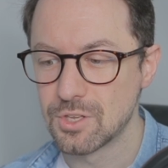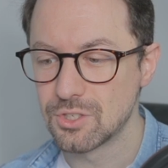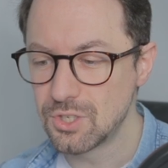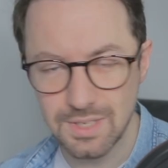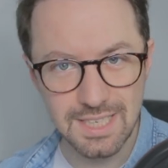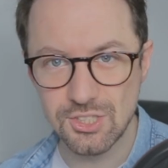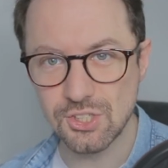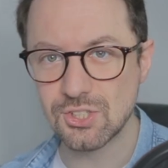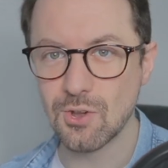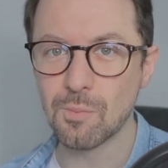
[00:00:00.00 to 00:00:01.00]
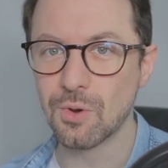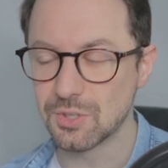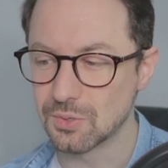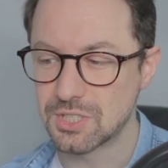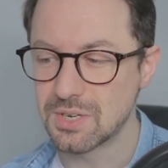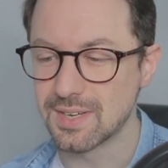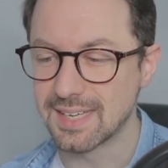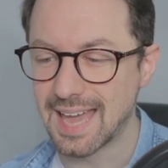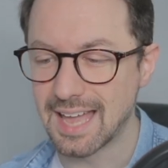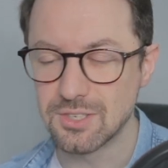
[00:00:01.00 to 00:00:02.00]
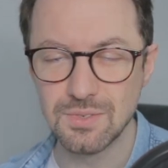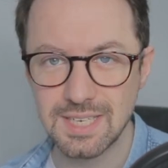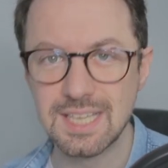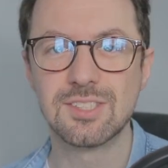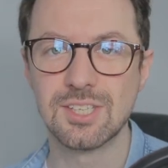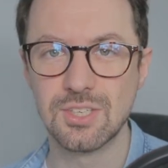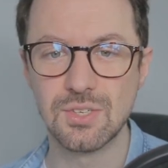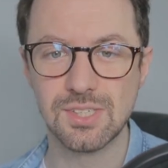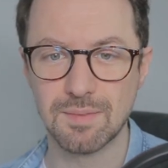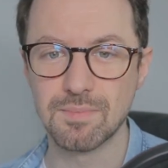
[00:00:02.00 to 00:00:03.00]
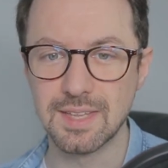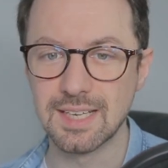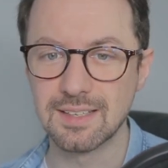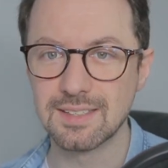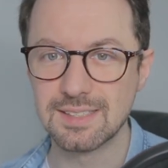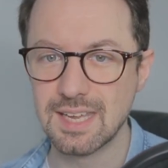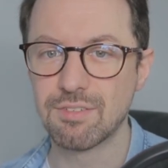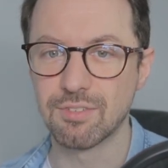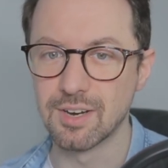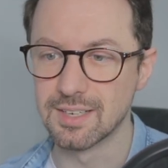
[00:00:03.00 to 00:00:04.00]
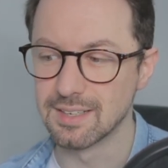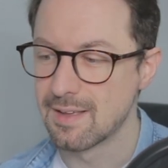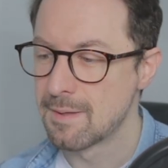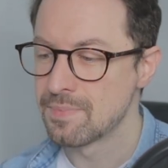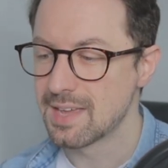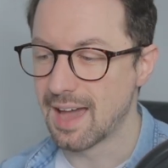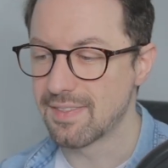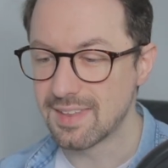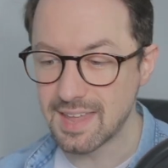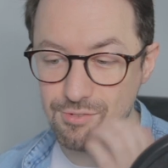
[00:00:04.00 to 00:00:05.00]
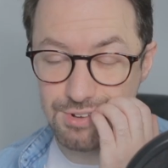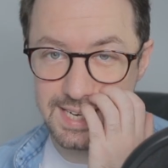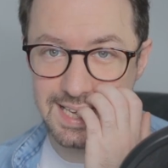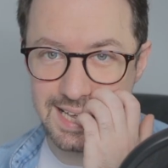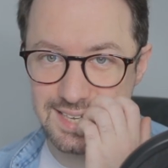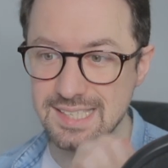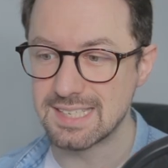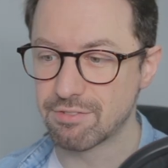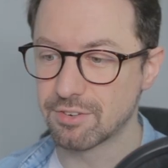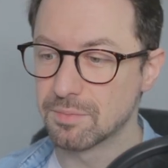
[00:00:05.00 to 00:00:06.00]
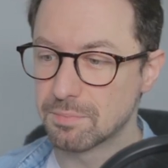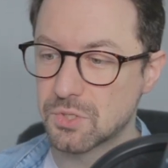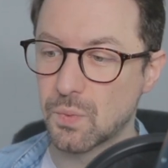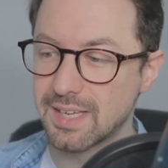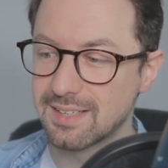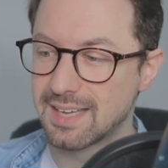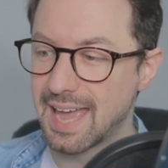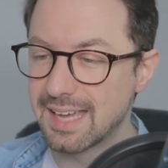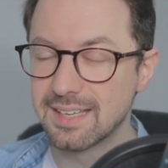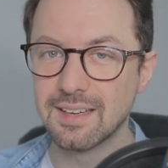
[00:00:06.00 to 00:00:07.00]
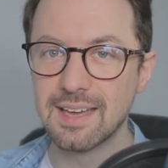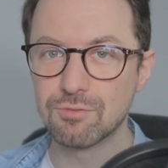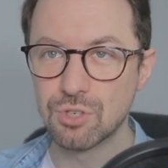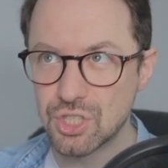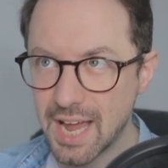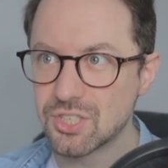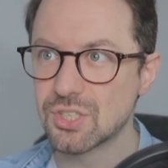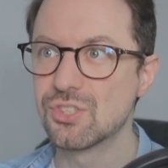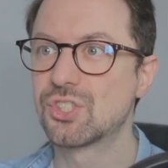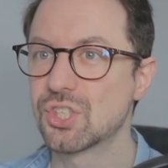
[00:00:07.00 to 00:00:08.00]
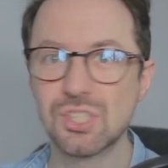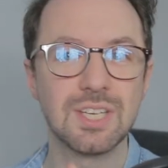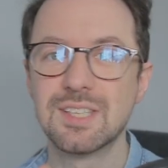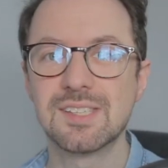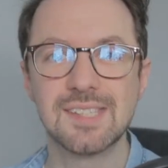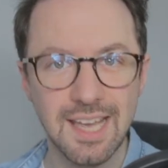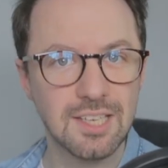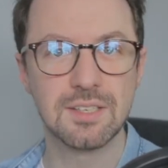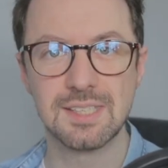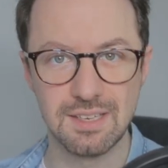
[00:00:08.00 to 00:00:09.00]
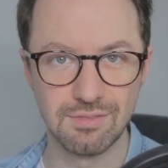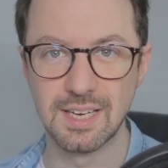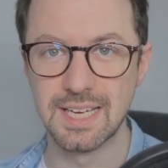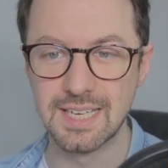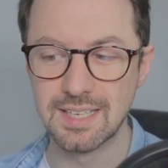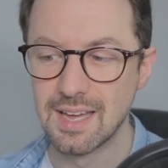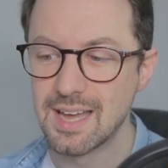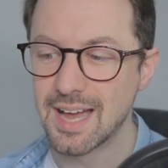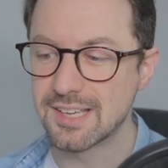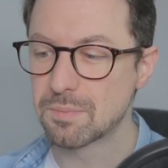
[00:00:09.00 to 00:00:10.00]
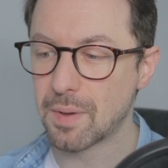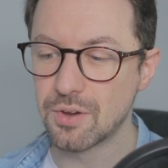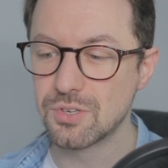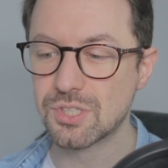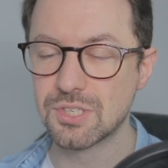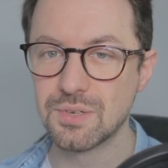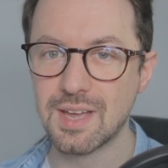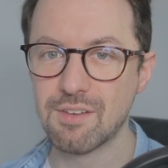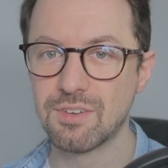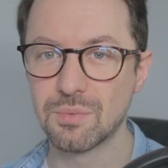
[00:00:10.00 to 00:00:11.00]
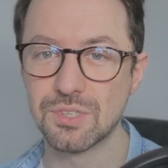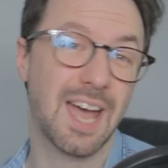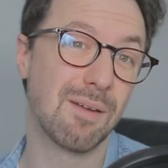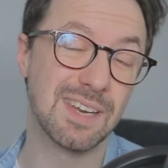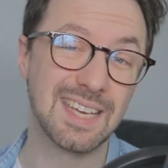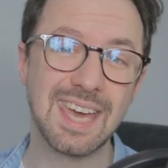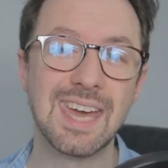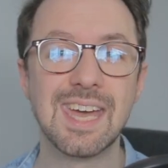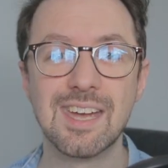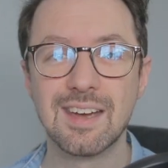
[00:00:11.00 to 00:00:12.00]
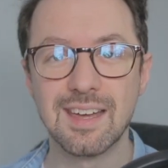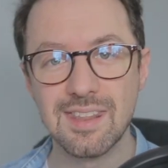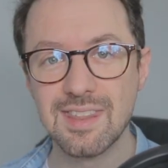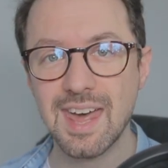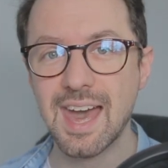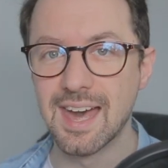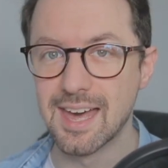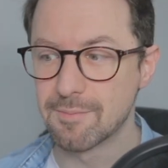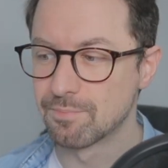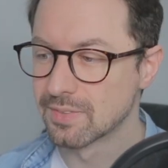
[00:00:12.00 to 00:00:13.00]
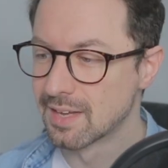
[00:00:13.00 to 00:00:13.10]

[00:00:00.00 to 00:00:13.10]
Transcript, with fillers: you need to stop what you're doing and you need to do something different. And that there really is a difference between getting rejections just consecutively as opposed to if it was happening here and there.